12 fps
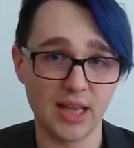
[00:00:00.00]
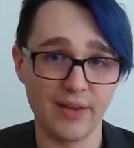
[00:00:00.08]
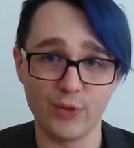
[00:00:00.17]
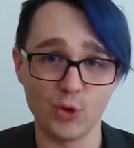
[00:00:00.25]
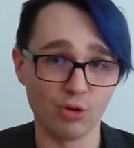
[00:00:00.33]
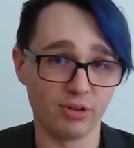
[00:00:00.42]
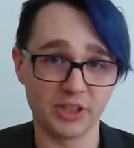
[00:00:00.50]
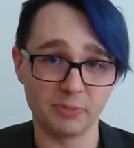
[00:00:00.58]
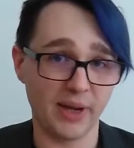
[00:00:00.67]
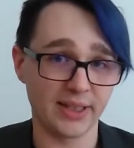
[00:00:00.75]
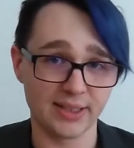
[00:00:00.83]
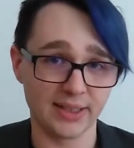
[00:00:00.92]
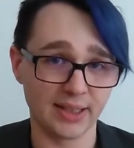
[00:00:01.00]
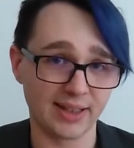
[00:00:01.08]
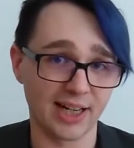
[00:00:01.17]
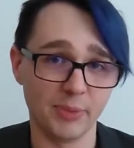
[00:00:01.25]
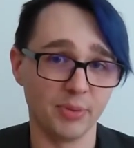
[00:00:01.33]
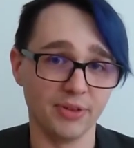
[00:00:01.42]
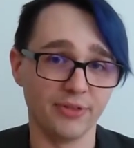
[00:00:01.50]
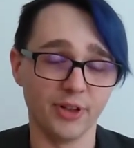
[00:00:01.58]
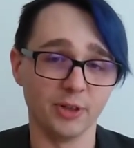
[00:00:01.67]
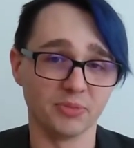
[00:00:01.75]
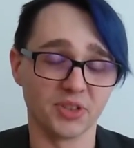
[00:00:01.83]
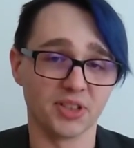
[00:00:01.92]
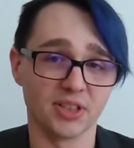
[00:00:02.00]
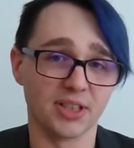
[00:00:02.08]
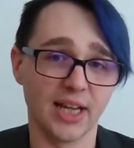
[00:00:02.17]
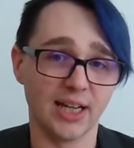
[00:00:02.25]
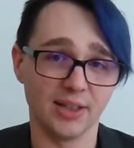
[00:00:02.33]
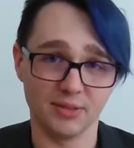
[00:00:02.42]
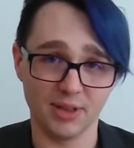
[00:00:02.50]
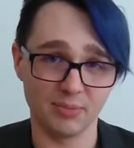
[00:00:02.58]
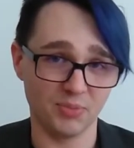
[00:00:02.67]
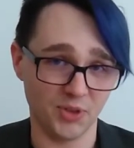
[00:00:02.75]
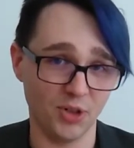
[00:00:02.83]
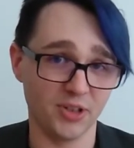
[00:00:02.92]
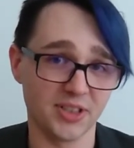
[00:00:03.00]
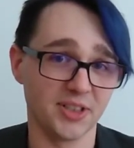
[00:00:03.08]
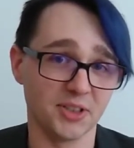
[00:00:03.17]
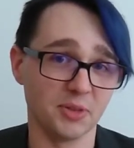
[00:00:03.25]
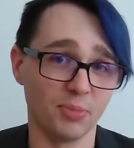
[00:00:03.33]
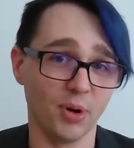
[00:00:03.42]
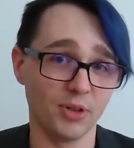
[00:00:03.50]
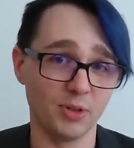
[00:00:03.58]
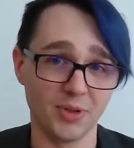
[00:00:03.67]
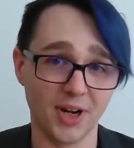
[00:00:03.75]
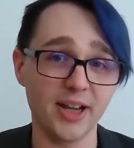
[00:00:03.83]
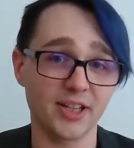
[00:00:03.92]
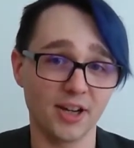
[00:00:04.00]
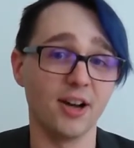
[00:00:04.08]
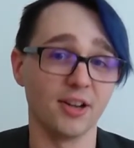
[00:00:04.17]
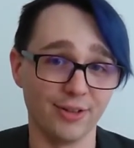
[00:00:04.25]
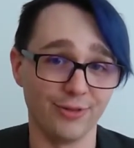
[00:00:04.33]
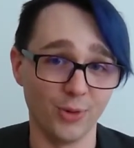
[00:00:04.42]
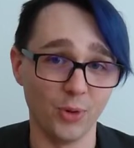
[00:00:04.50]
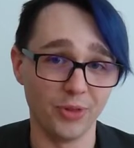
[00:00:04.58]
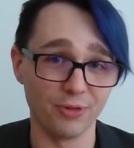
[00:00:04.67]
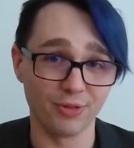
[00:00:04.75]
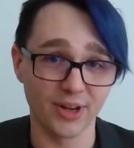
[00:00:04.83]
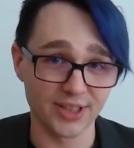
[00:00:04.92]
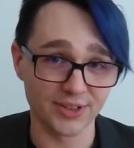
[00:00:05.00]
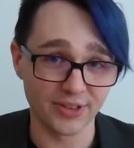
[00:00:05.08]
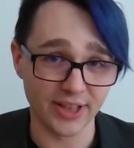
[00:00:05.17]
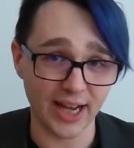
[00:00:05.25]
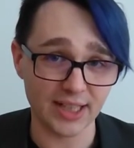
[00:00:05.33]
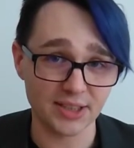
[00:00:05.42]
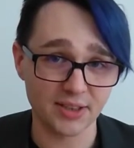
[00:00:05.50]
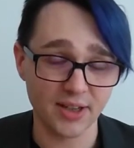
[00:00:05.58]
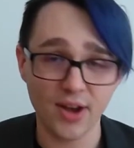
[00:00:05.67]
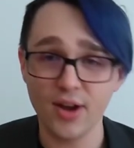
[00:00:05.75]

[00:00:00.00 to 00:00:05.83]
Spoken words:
If you're expecting a clip of the film just then, I'm sorry to disappoint you, but I can't afford the rights for that.